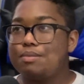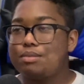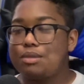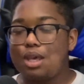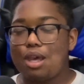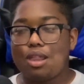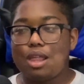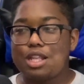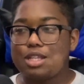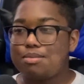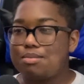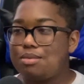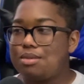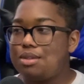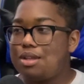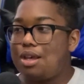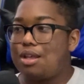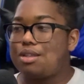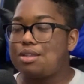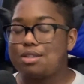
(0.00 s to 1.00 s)
Yeah, that's
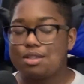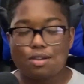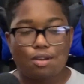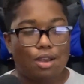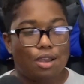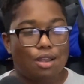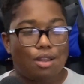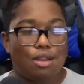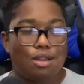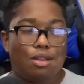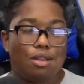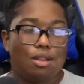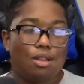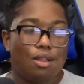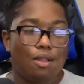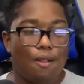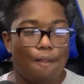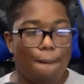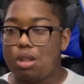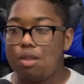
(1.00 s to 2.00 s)
yeah, that's great.
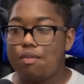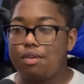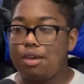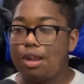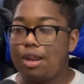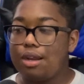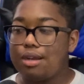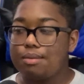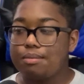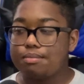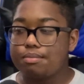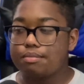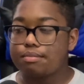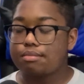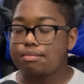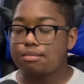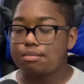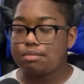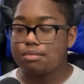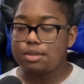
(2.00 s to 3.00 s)
I love getting
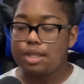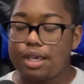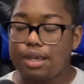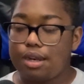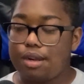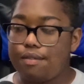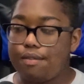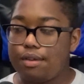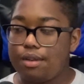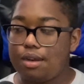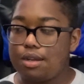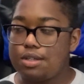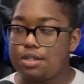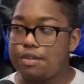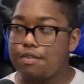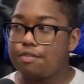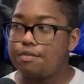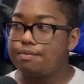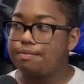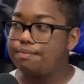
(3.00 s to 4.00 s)
taken advantage
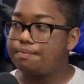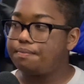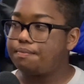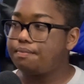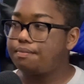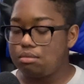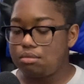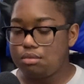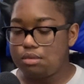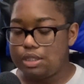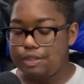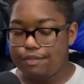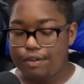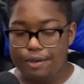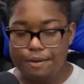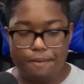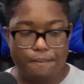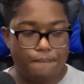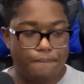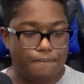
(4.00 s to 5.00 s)
of. It's
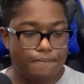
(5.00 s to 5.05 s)
fun.